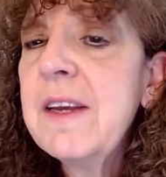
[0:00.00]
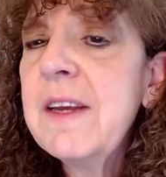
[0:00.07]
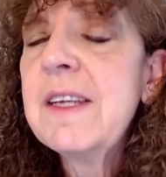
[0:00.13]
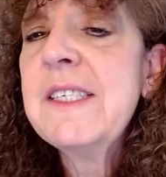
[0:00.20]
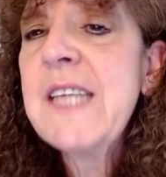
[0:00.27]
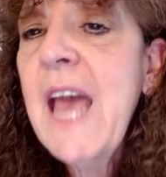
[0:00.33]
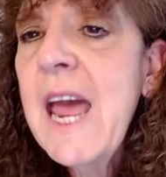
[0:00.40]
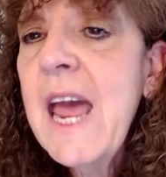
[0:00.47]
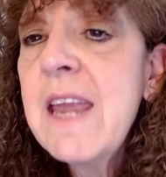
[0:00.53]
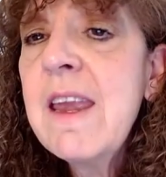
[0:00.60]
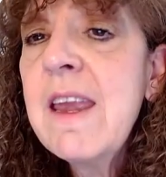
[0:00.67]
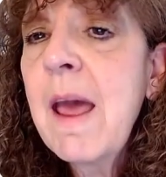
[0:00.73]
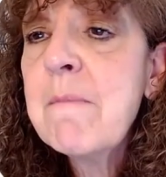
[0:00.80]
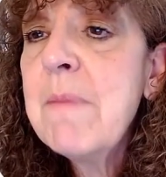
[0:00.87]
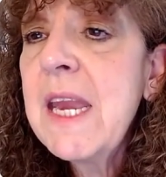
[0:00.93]
10
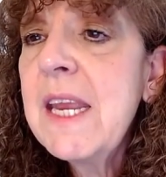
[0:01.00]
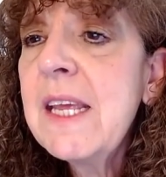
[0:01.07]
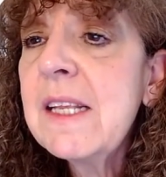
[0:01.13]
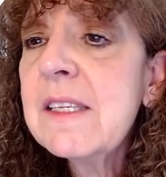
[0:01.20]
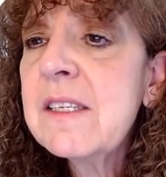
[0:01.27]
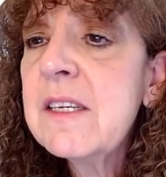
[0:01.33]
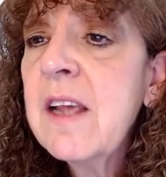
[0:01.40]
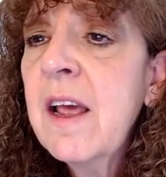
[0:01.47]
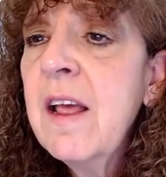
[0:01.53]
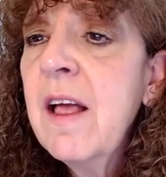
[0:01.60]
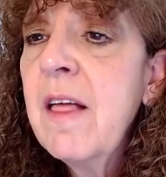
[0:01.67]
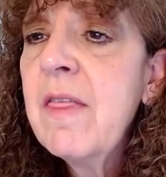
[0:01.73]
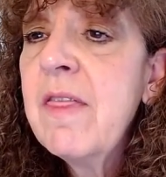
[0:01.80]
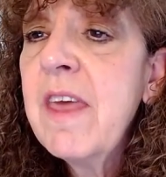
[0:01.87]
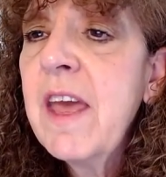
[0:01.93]
minutes
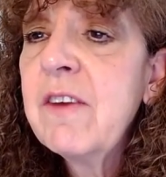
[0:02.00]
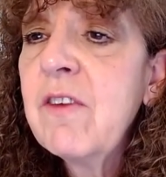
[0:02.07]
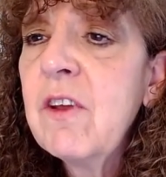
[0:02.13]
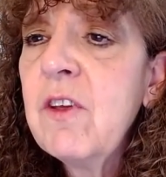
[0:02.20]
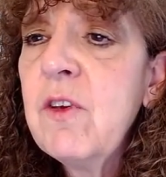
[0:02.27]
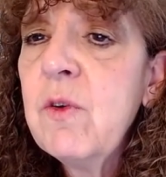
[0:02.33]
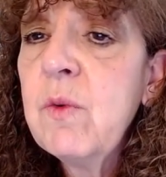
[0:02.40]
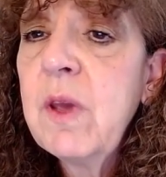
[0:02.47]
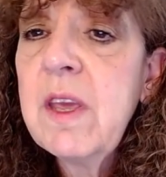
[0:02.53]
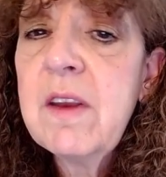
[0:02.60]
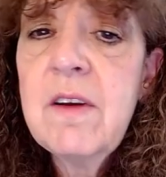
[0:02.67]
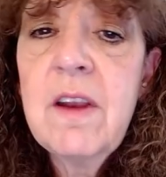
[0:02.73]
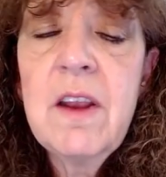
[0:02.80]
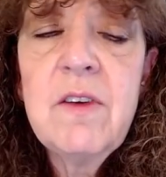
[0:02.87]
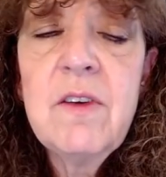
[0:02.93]
that you
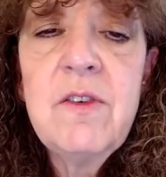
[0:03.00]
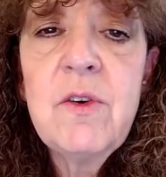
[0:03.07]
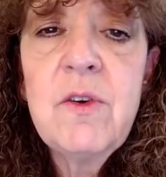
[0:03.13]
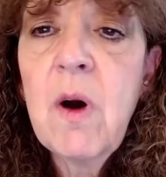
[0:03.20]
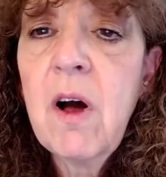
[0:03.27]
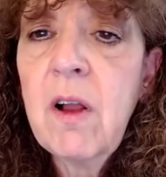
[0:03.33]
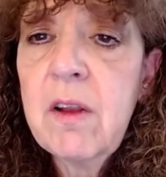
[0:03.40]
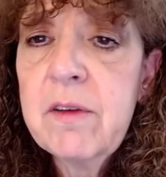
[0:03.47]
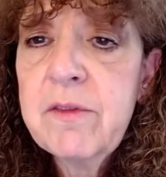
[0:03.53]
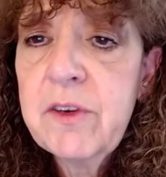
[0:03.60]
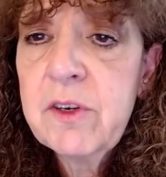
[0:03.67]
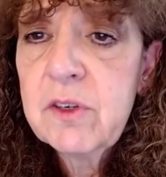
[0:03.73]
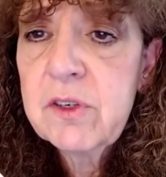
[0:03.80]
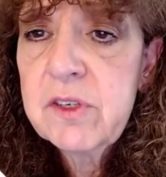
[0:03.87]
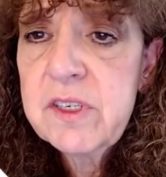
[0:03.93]
can do all of
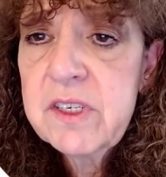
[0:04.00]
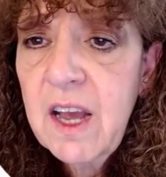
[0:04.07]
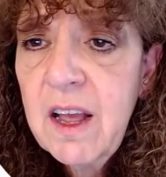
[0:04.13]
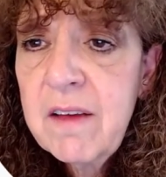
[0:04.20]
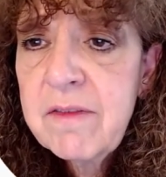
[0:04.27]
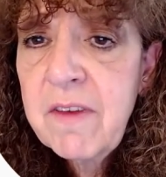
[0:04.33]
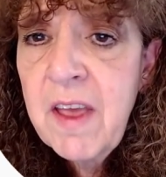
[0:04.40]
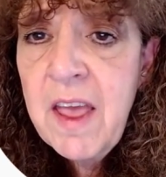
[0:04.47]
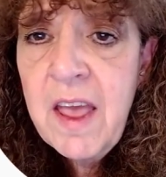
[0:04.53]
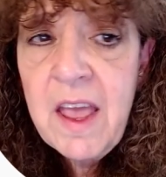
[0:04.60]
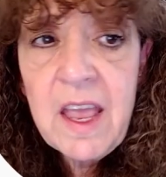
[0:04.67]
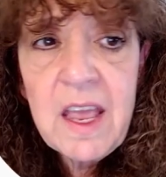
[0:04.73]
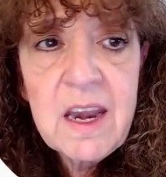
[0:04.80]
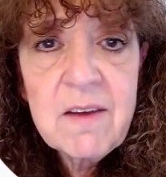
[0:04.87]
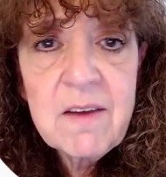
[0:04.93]
your stuff.
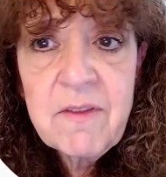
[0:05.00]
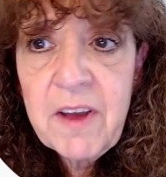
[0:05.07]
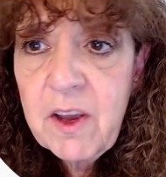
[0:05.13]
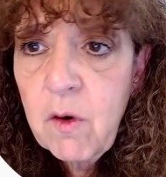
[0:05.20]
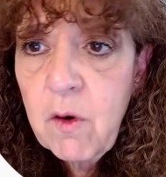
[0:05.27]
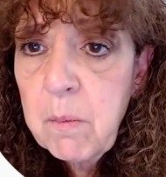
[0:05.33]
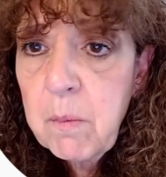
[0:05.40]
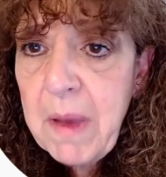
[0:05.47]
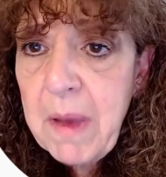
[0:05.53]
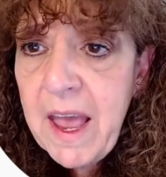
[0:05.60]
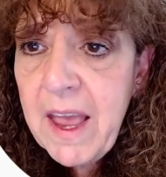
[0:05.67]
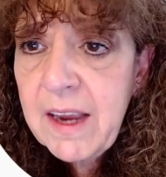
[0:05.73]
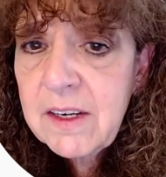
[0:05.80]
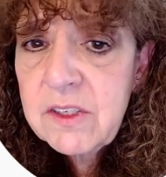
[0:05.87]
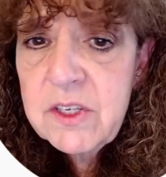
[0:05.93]
And if I go
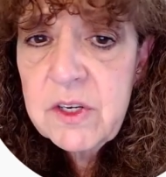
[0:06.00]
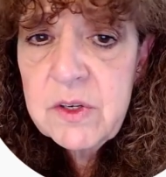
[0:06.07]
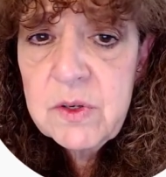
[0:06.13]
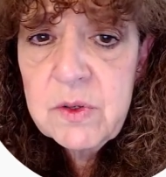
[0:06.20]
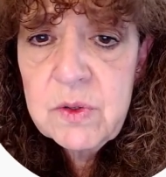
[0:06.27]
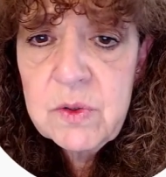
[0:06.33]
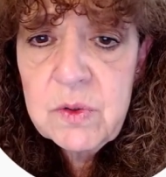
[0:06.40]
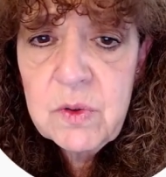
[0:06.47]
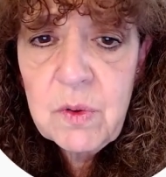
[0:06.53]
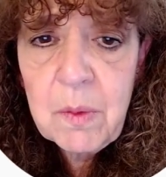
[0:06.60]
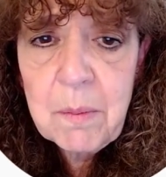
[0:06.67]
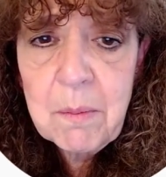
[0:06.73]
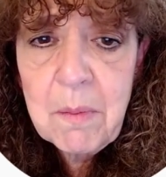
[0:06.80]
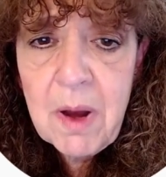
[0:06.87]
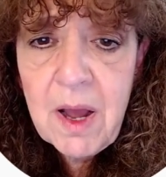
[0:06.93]
back to
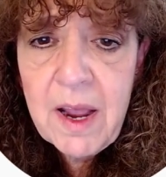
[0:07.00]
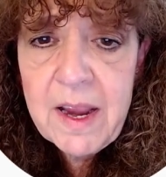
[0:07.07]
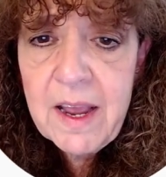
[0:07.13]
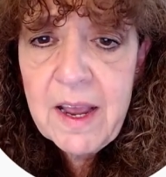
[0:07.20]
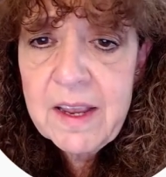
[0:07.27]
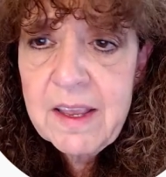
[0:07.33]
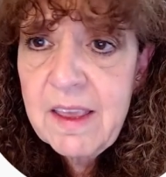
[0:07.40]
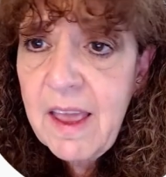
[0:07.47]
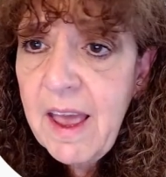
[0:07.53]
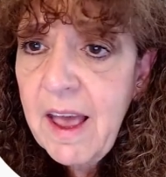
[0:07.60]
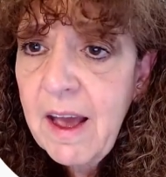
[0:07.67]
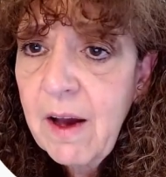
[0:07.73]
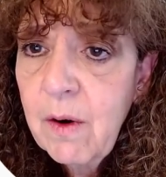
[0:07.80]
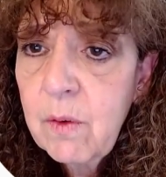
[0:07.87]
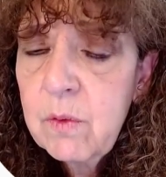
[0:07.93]
my
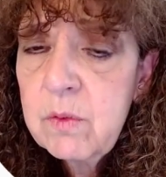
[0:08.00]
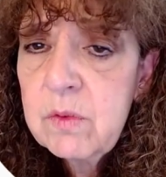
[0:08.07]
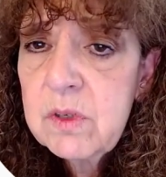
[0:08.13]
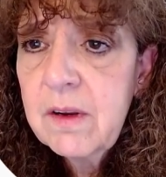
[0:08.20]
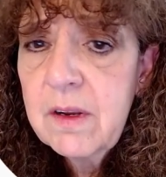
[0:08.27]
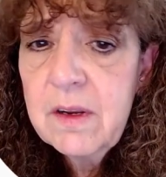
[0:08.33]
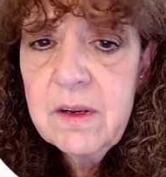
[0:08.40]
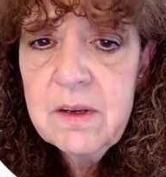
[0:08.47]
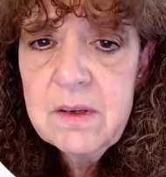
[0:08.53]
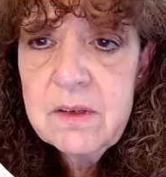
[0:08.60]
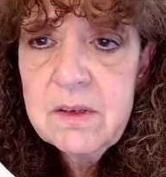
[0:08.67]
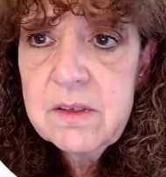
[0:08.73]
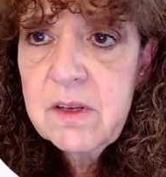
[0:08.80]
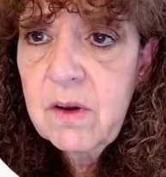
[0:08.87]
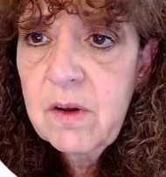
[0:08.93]
account,
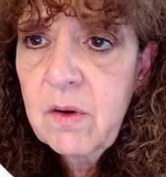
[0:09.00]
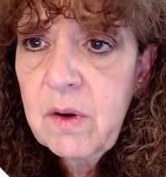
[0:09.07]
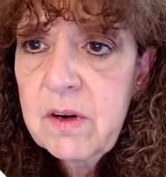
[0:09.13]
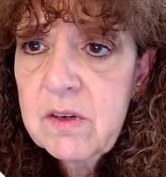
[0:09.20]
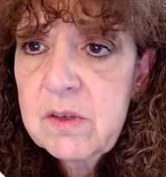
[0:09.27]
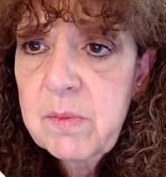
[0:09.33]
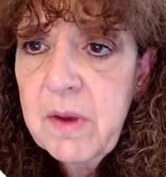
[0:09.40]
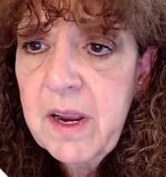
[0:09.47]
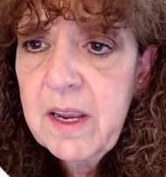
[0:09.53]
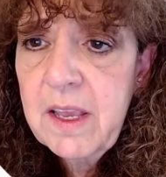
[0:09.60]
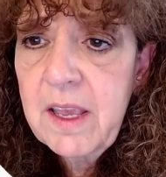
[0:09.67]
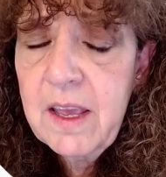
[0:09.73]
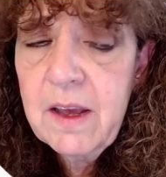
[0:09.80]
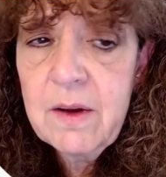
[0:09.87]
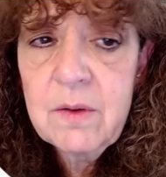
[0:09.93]
so here's my
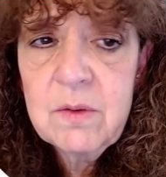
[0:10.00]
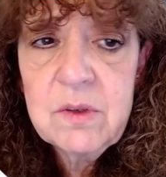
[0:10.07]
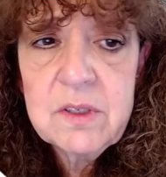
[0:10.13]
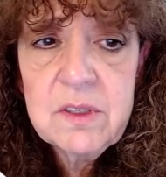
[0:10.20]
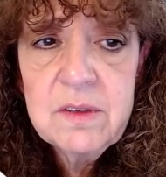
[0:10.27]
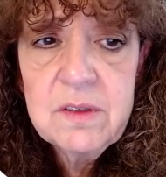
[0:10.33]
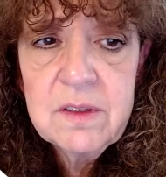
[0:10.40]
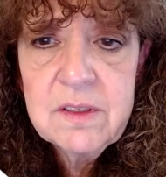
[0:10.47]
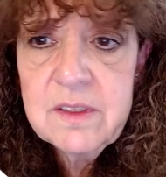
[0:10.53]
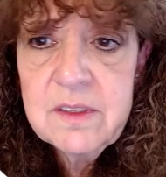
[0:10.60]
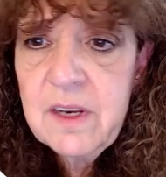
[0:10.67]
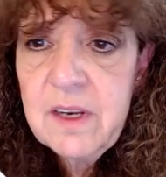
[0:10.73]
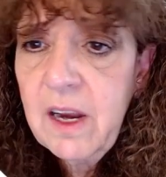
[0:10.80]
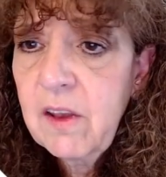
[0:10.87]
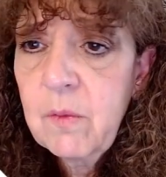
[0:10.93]
account. It's
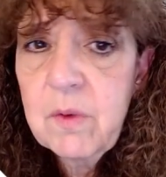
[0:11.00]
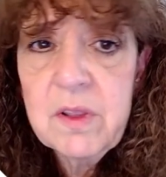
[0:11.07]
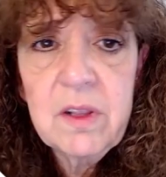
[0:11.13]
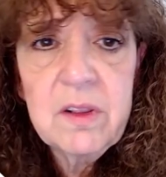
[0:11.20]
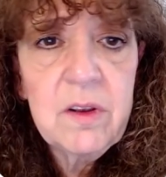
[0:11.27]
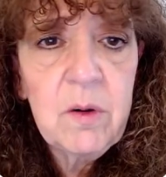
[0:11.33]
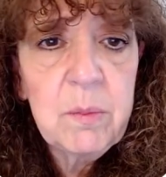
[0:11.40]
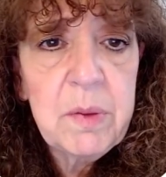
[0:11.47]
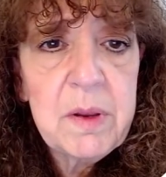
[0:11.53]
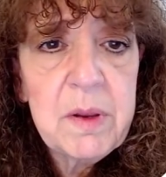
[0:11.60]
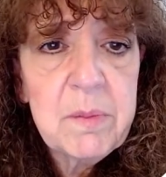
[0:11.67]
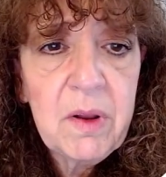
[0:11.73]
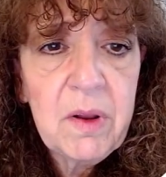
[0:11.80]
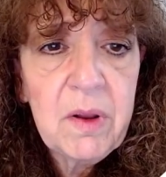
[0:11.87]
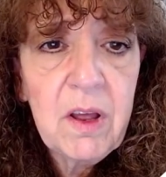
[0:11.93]
kind of cute with the little
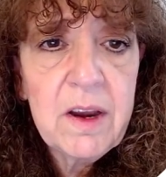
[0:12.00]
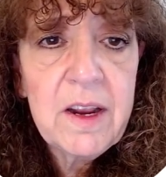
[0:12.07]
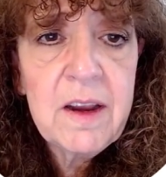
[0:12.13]
people on it.